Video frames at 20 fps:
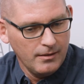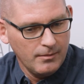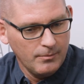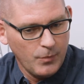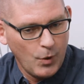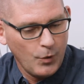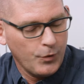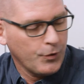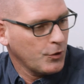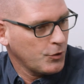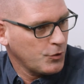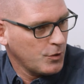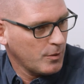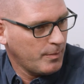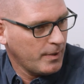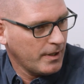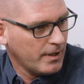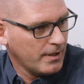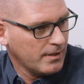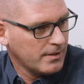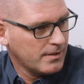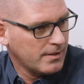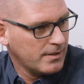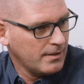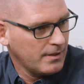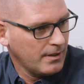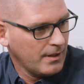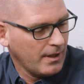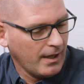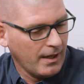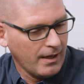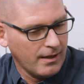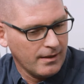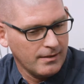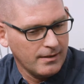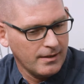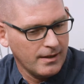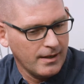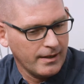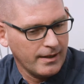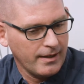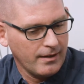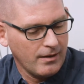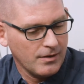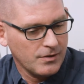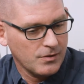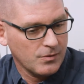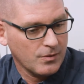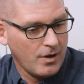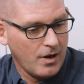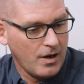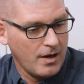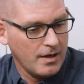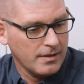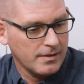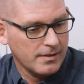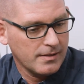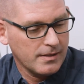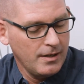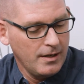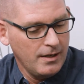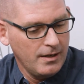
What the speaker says: both nursery pigs and can also cause